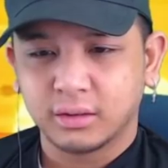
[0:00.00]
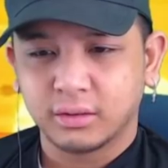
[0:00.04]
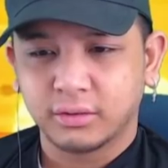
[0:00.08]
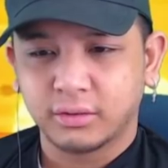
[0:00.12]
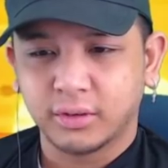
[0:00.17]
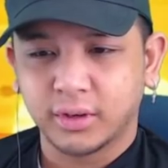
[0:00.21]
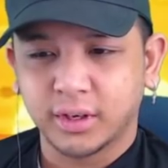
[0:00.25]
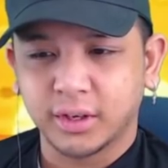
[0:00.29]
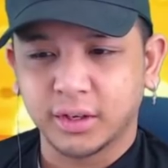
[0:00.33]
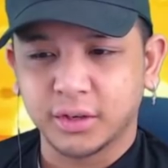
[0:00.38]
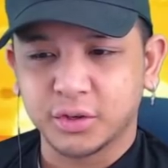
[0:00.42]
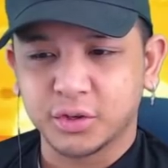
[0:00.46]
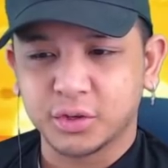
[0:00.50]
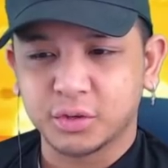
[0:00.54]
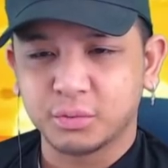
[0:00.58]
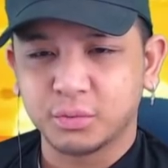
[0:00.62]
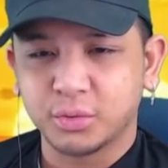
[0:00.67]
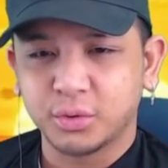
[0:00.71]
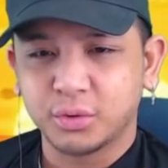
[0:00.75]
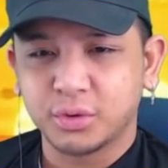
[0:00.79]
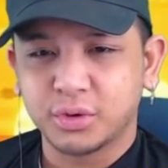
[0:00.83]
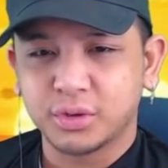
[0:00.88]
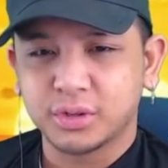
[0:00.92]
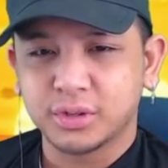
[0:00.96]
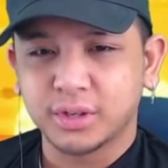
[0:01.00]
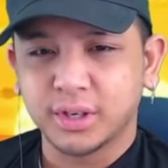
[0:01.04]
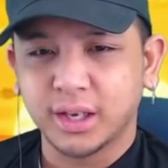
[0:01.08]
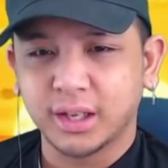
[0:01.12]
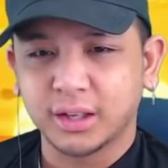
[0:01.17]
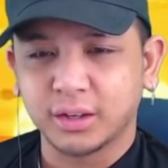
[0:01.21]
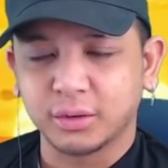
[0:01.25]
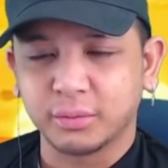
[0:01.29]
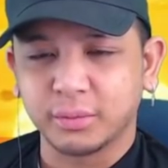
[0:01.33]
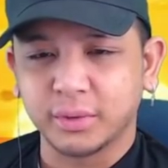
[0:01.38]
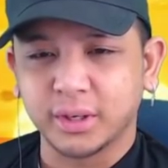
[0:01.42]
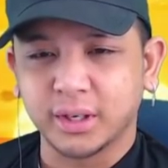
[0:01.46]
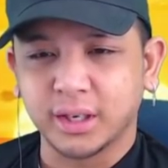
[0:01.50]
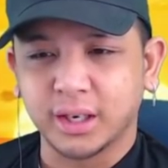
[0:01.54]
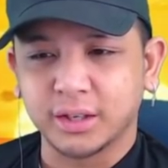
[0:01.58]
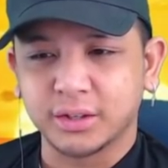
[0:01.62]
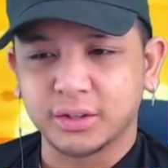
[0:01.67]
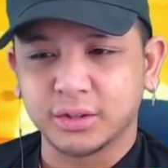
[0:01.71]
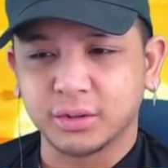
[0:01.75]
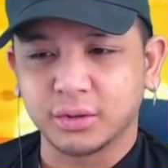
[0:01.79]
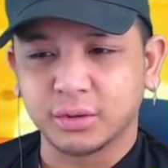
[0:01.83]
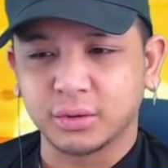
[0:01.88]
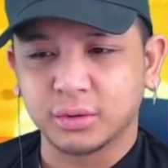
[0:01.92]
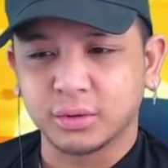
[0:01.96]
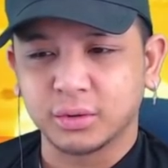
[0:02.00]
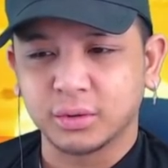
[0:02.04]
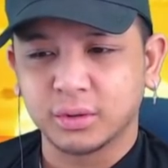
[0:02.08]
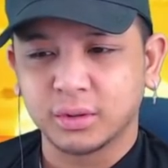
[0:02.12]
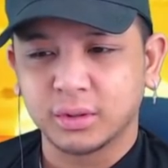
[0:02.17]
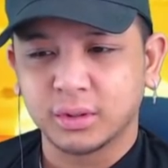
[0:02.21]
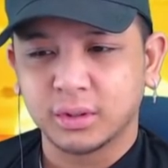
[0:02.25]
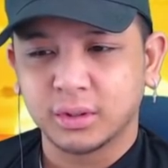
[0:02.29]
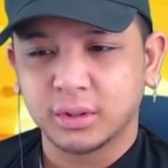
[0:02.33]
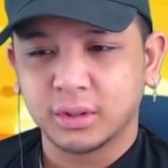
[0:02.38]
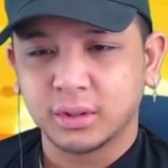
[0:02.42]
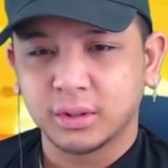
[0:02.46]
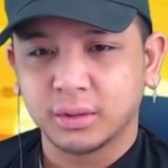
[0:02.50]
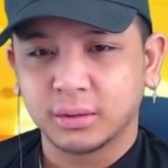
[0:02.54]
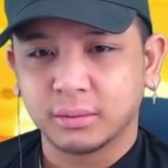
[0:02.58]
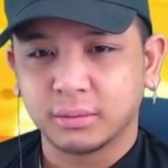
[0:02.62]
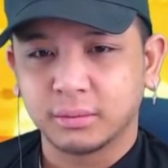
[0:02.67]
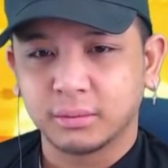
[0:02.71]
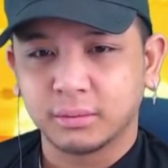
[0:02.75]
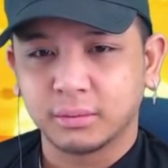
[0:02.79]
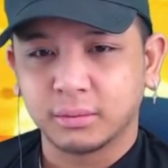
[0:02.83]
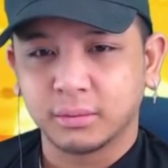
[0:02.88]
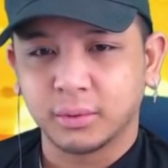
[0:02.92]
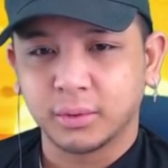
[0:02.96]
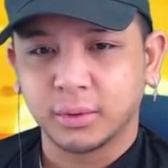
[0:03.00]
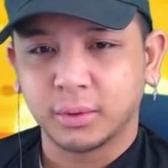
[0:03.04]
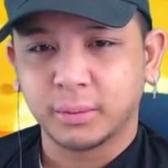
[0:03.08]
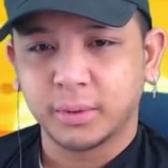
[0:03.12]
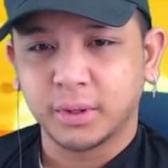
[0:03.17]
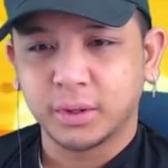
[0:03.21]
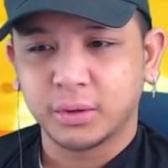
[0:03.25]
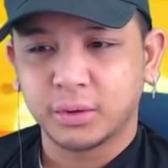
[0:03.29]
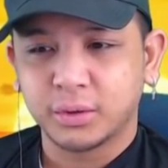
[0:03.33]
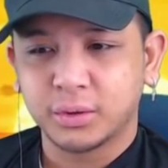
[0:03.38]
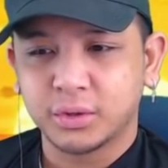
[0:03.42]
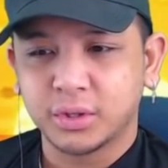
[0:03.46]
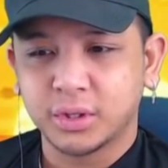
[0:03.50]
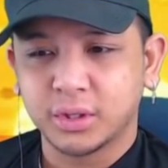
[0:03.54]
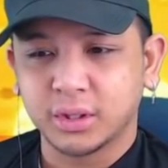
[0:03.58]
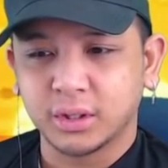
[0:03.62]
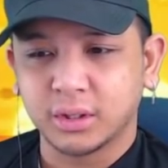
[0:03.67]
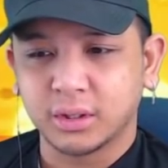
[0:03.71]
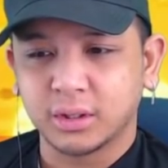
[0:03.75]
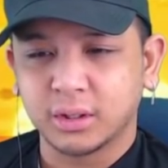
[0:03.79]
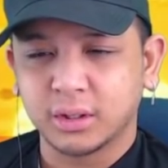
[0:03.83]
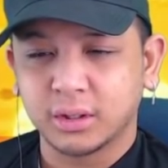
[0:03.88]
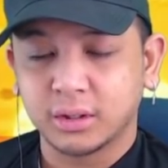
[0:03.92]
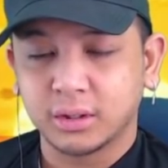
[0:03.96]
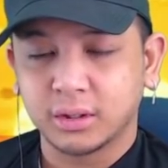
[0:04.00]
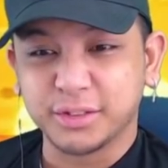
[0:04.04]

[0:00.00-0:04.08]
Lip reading: Fucking smooth sailor, Minato. But what about Kushina?